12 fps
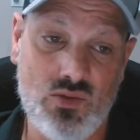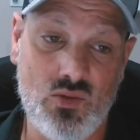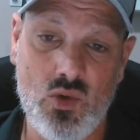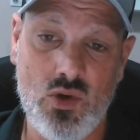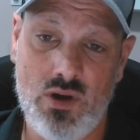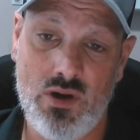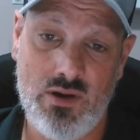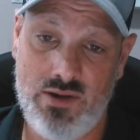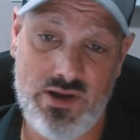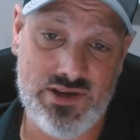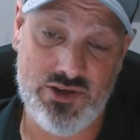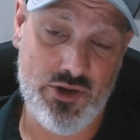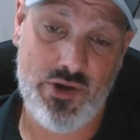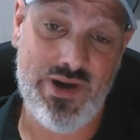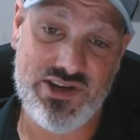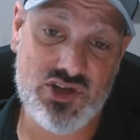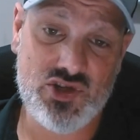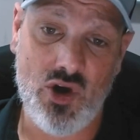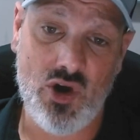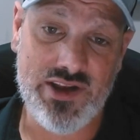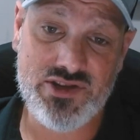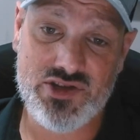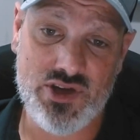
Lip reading: the war in Ukraine started.